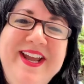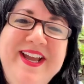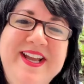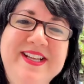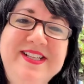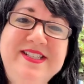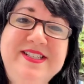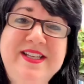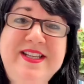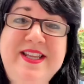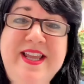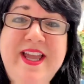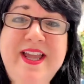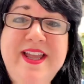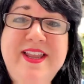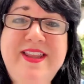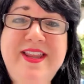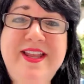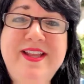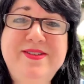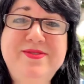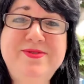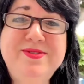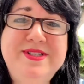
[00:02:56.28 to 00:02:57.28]
I said, "Yeah,
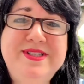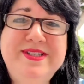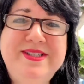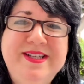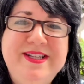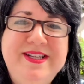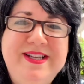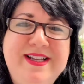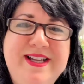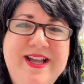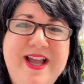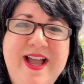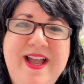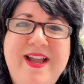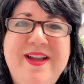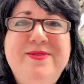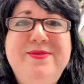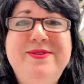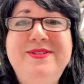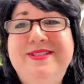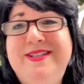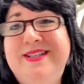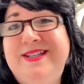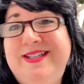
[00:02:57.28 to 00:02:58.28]
that was the guy I
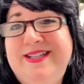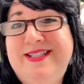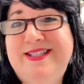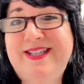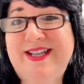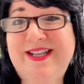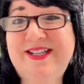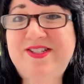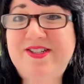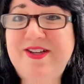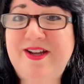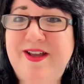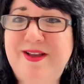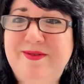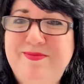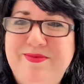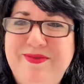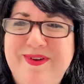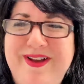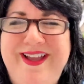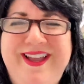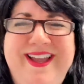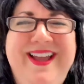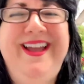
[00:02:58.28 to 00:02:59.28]
was going to set you up
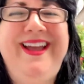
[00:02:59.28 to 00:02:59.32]
with."